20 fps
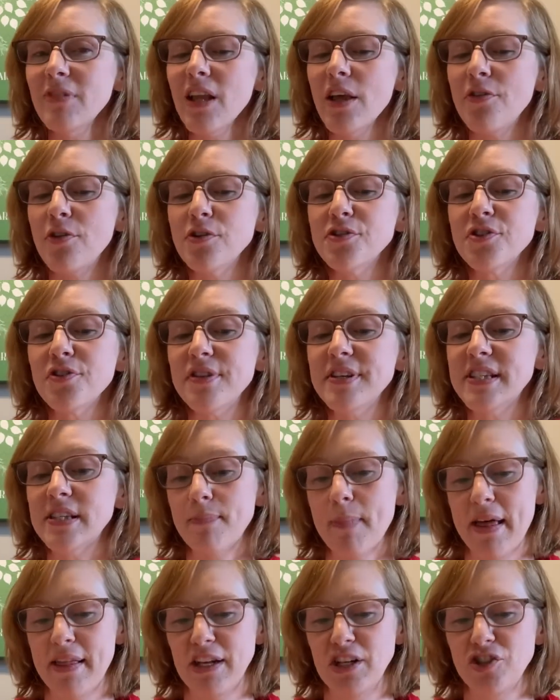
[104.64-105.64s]
Those are the
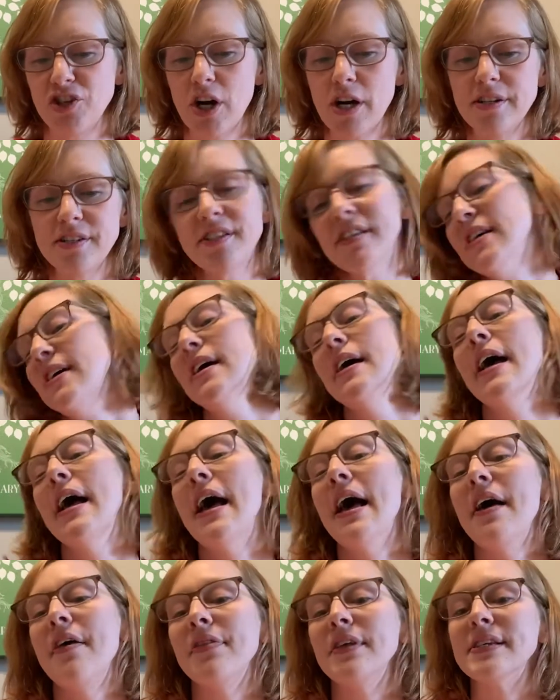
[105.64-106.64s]
smelling jars.
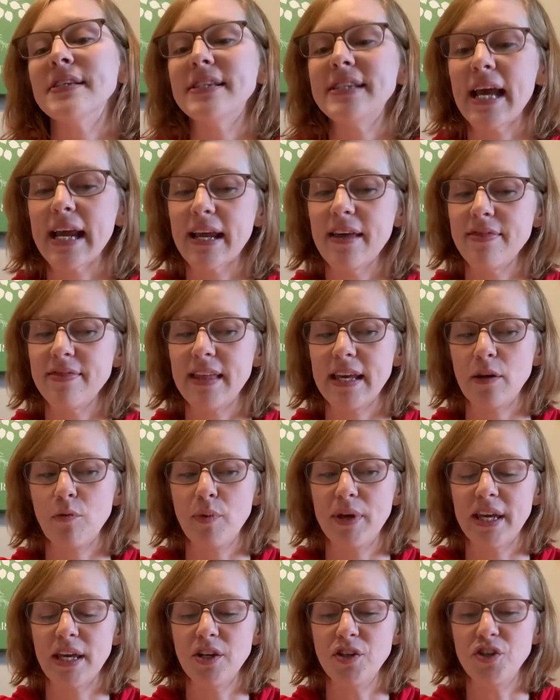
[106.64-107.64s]
The second thing
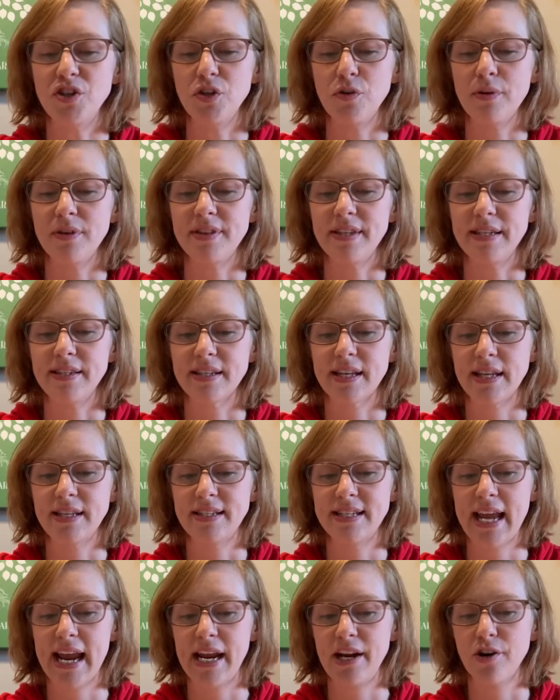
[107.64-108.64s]
we can do with these
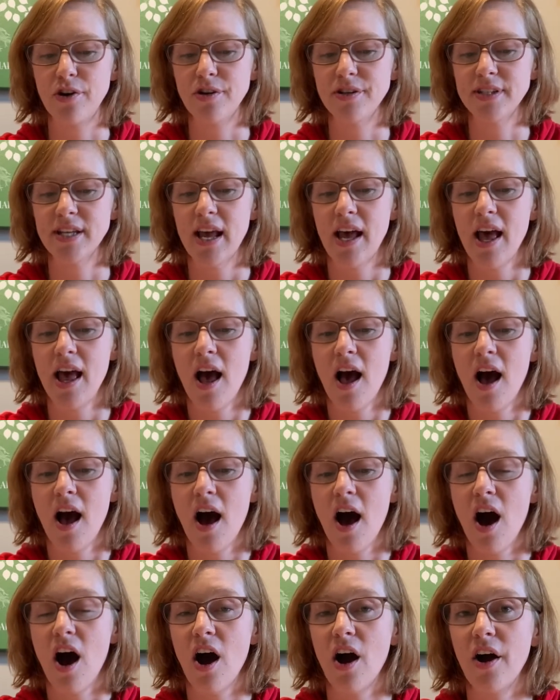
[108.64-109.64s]
containers
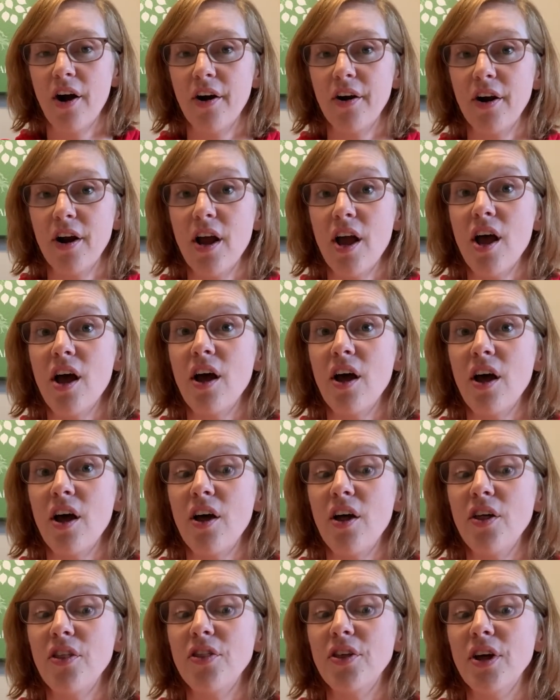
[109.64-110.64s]
are
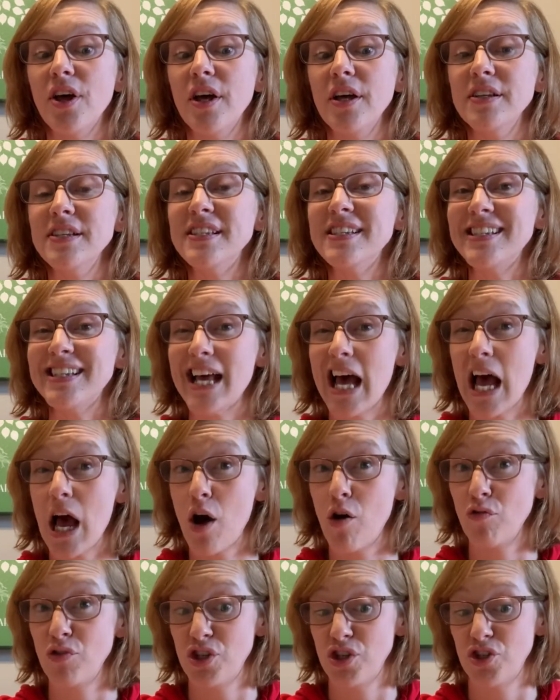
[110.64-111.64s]
the
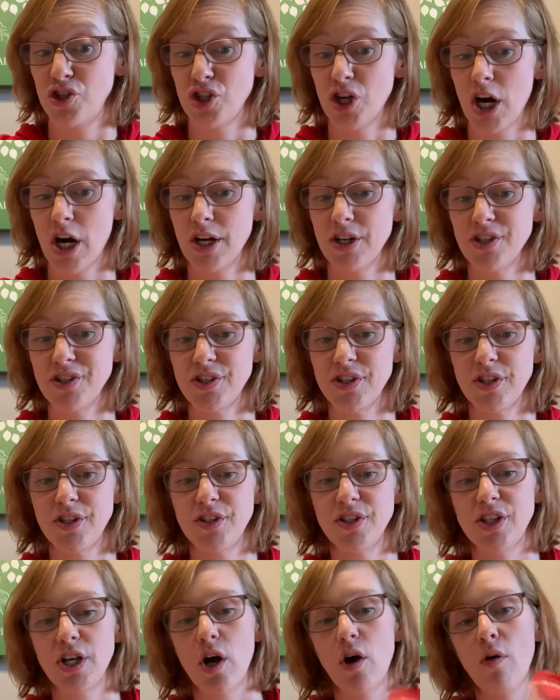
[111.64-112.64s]
sound jars.
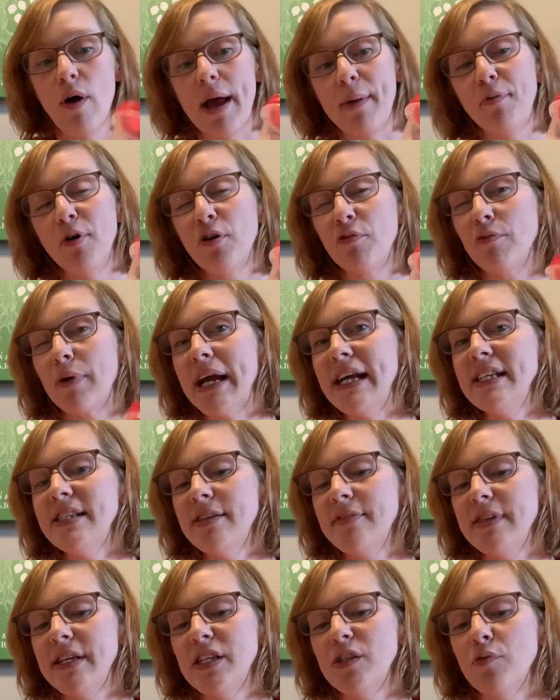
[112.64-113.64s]
So I put rice
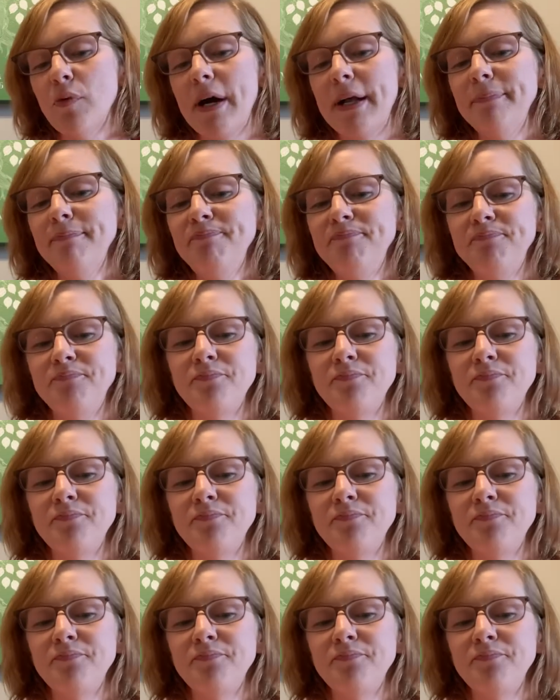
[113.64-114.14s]
in this one.